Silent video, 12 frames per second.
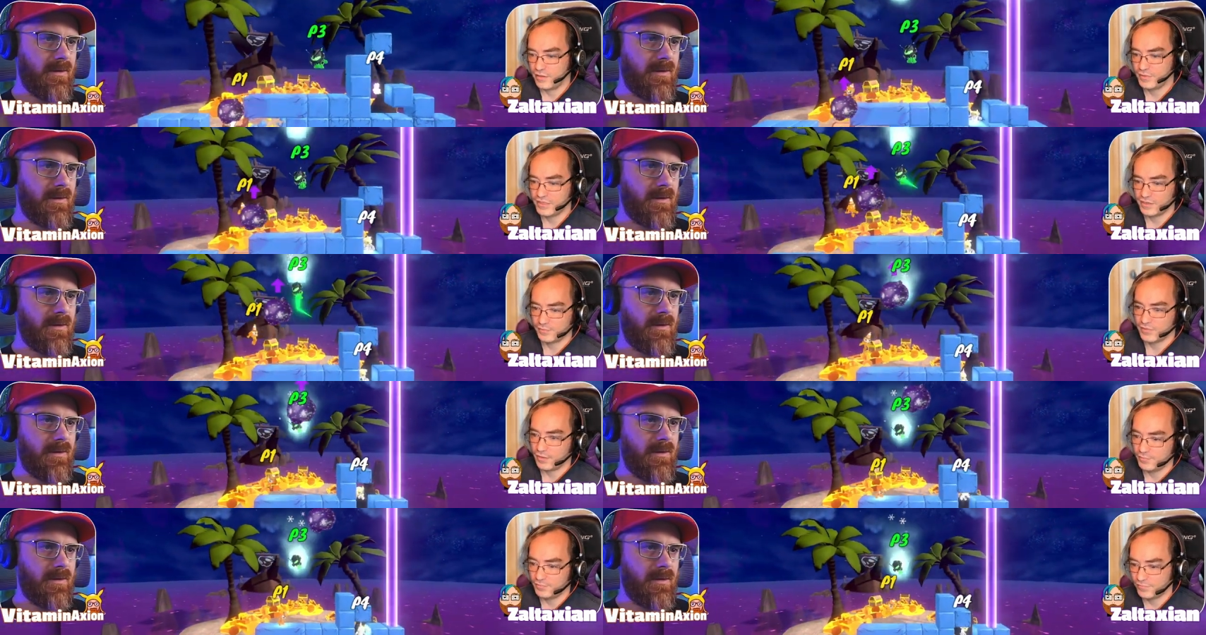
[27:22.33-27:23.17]
Speaker 1: I mean, I'm
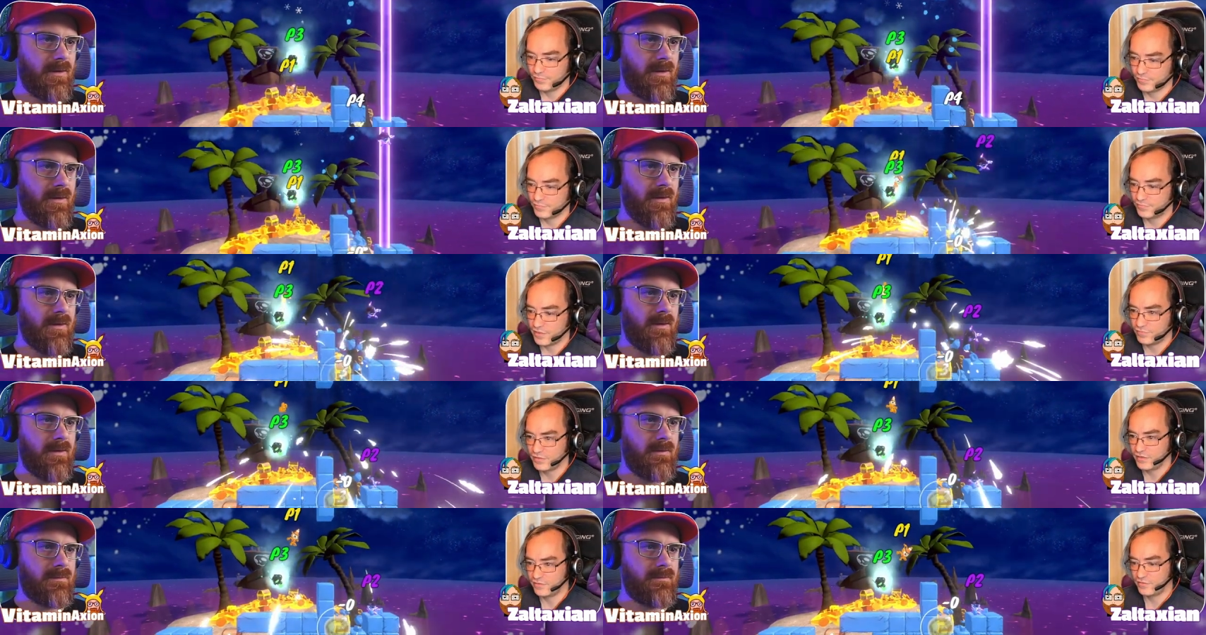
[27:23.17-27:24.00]
I'm
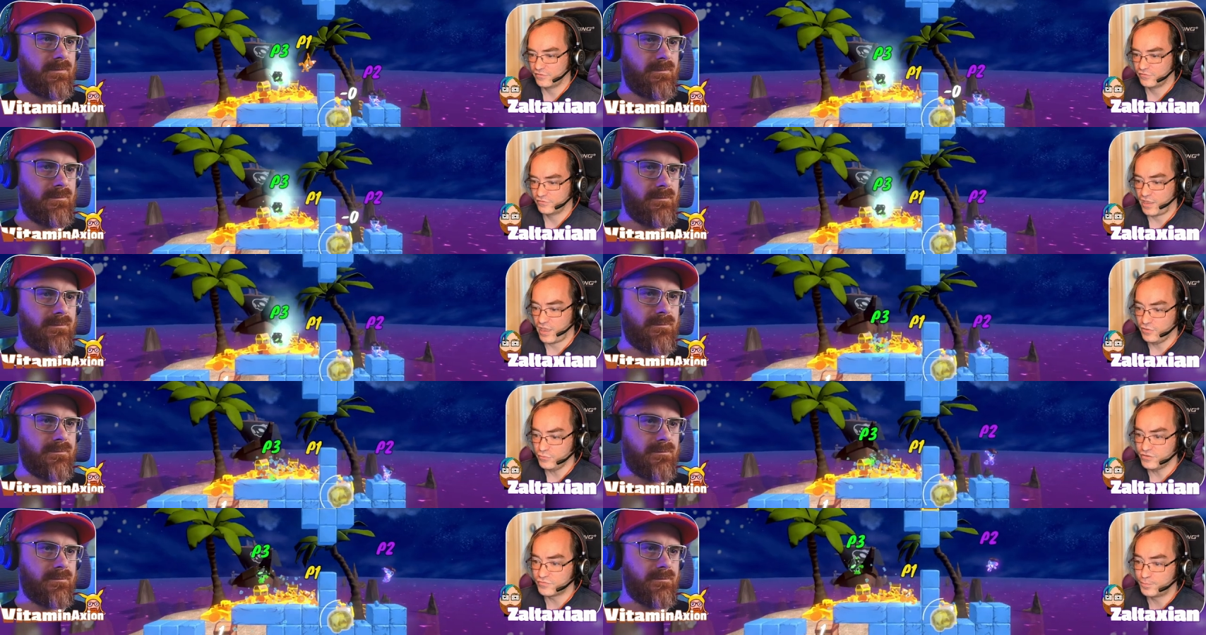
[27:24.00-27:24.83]
definitely not an arch.
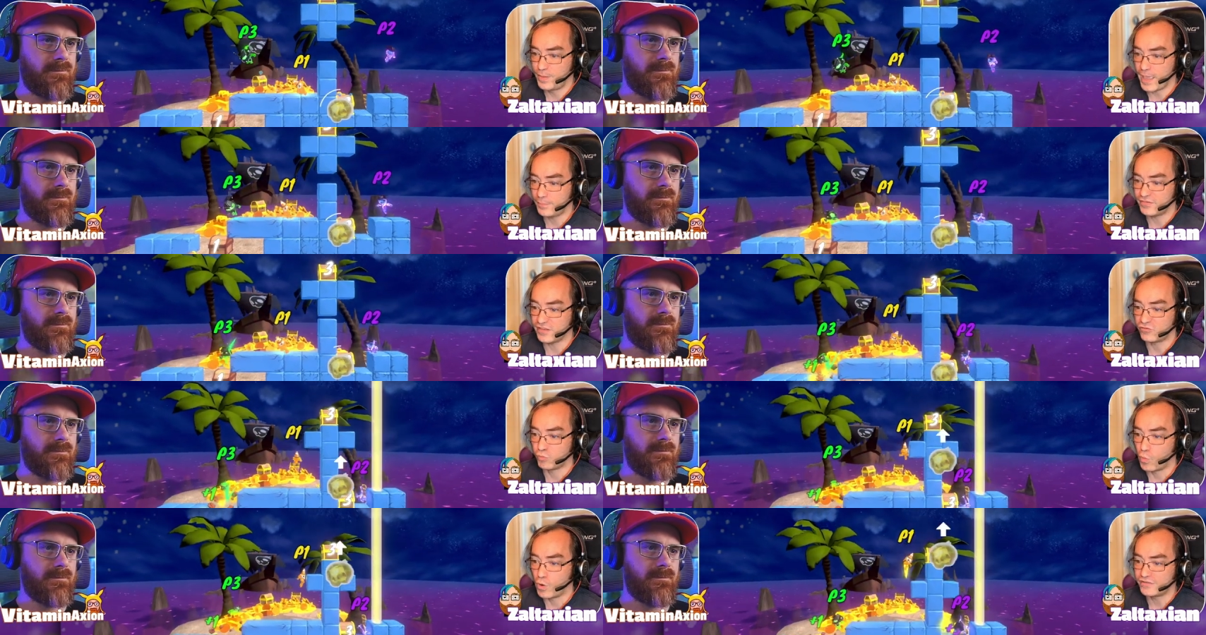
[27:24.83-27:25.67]
How is Peps at
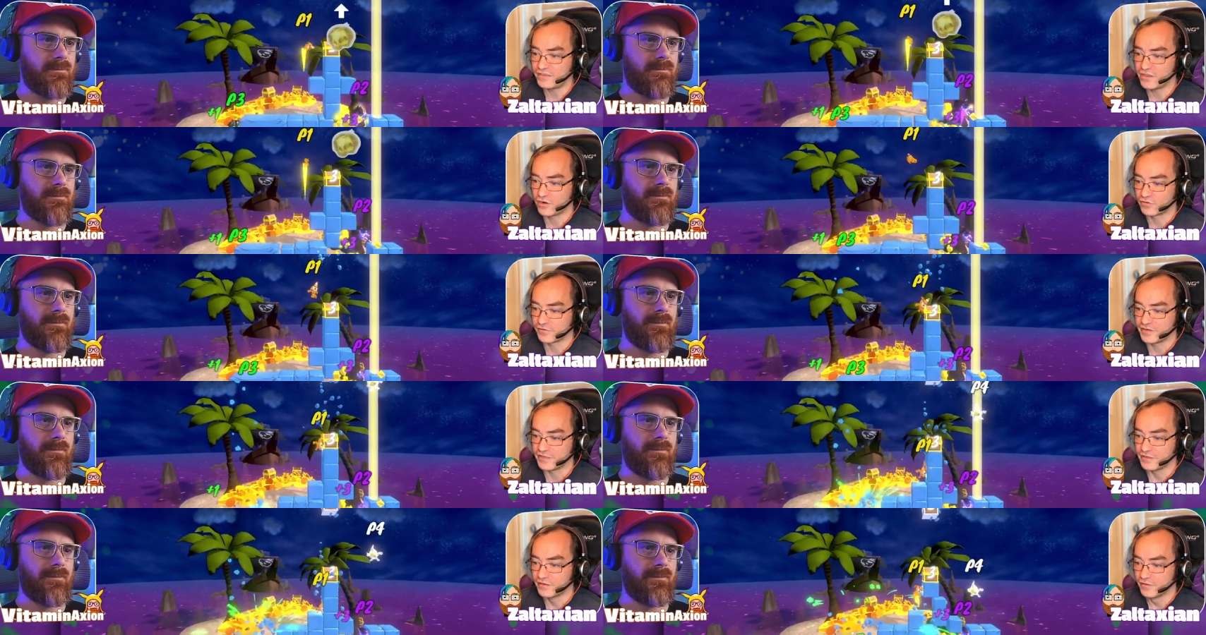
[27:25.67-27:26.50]
twenty
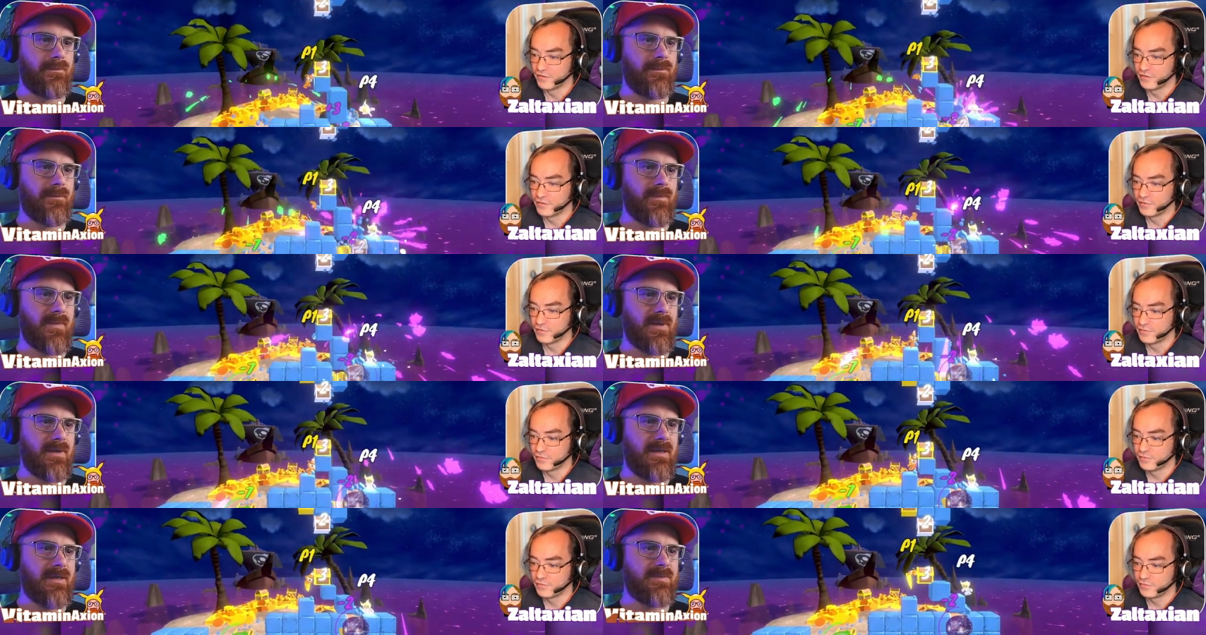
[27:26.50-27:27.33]
already?
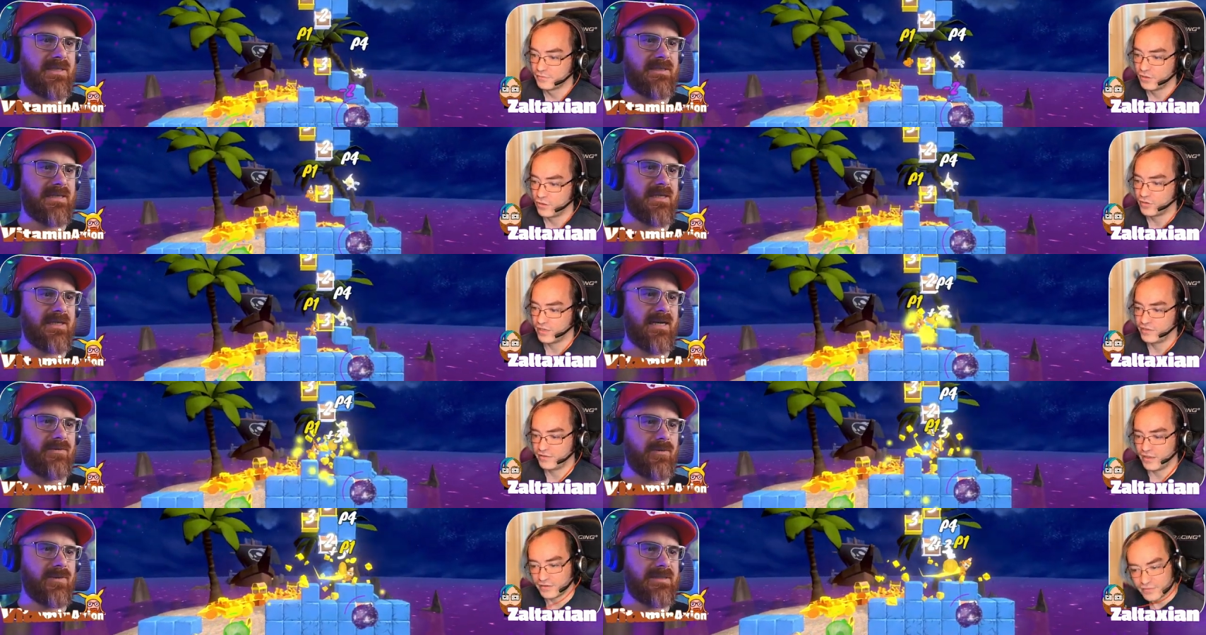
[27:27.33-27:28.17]
Speaker 2: He's been killing
Speaker 1: okay,
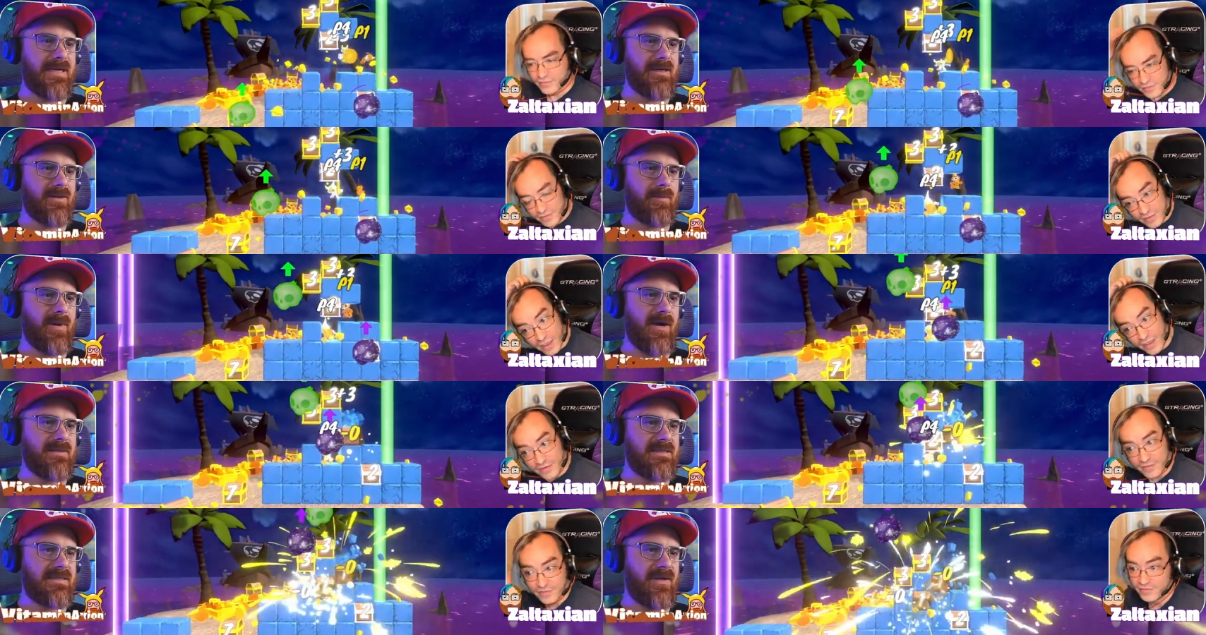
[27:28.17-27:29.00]
everyone, taking the he
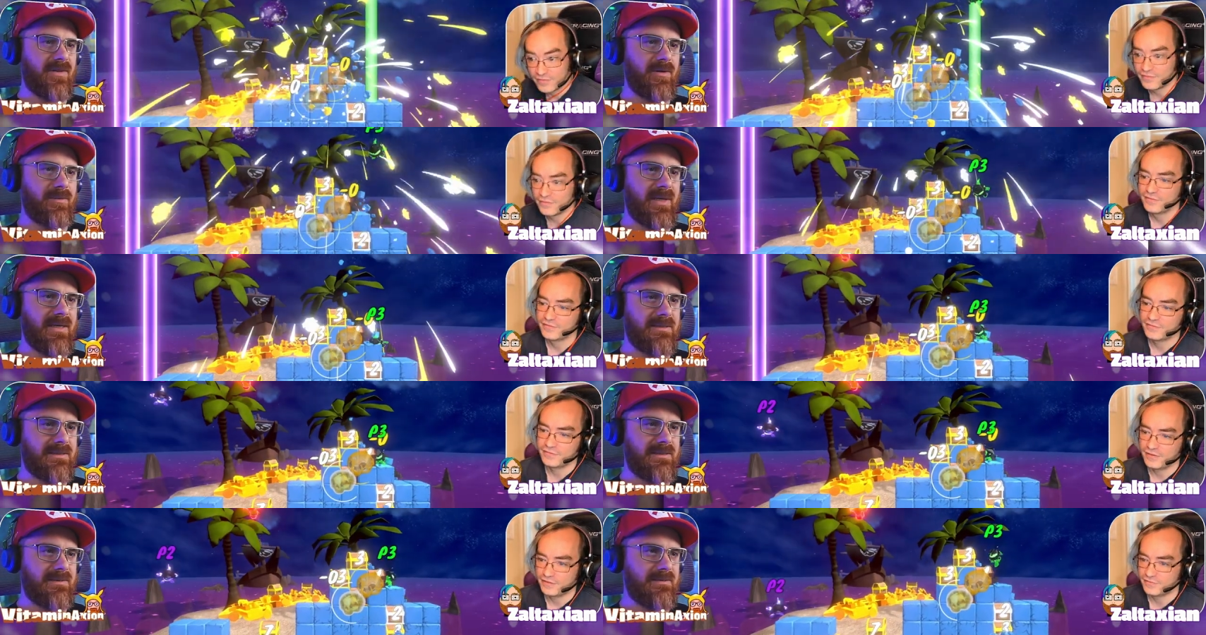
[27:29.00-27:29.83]
boxes died. Out of their
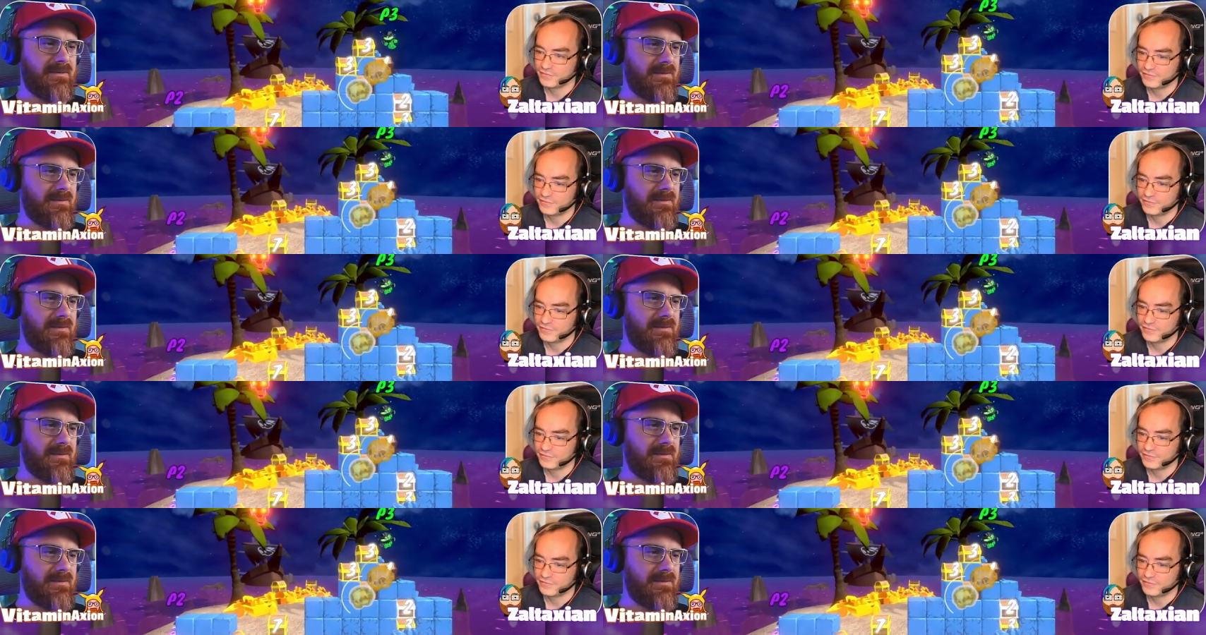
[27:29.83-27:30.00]
butts. Yeah.